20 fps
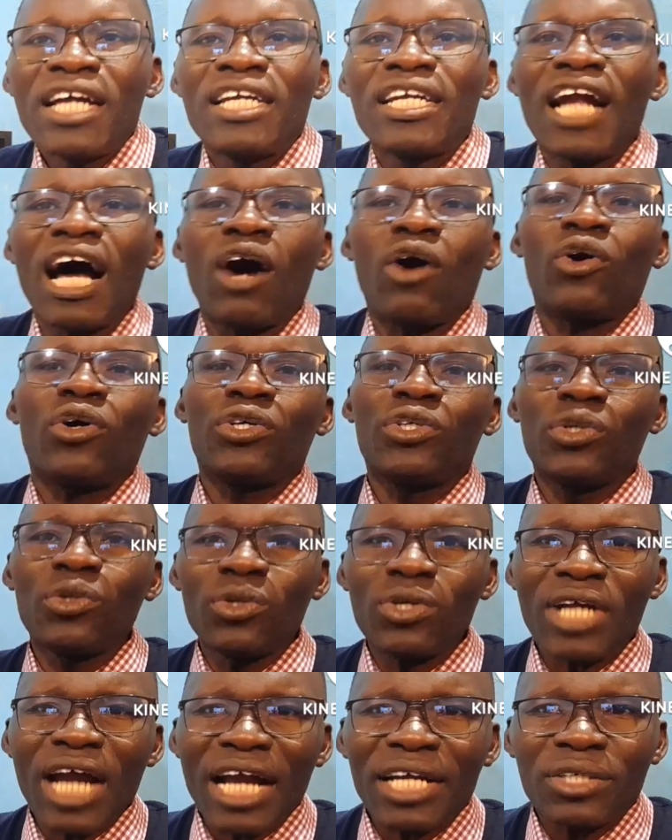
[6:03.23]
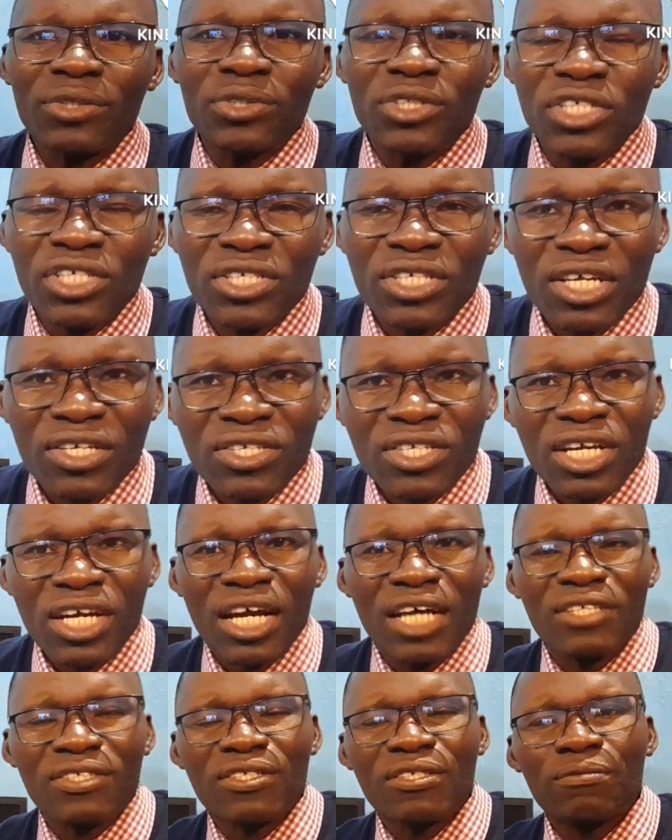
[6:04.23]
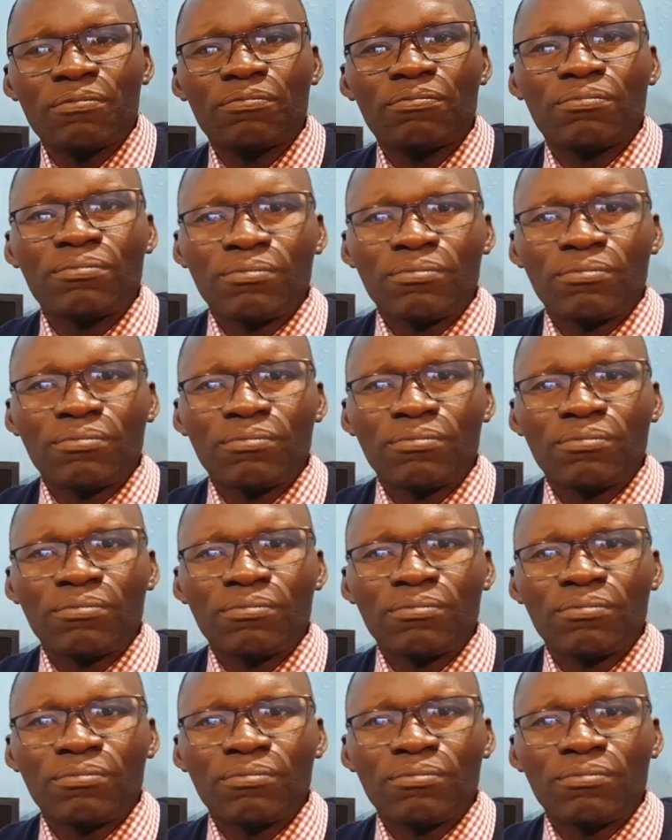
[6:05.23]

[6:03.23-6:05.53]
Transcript: Now, you run to Jesus Christ.